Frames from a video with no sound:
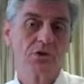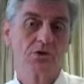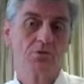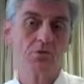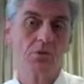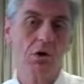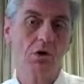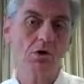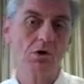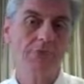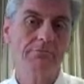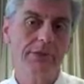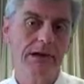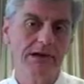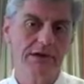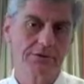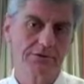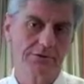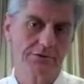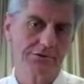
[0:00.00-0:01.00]
grow a
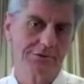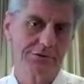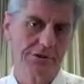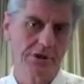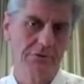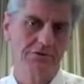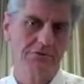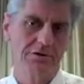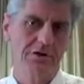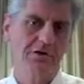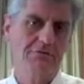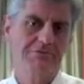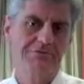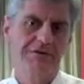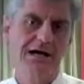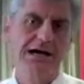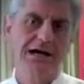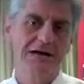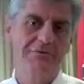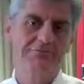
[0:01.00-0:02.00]
medical zone in a
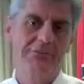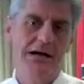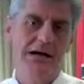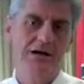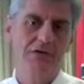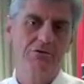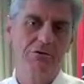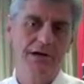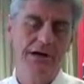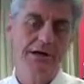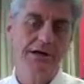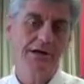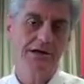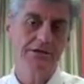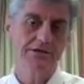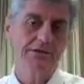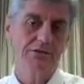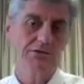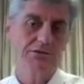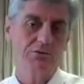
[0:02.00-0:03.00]
5-mile radius so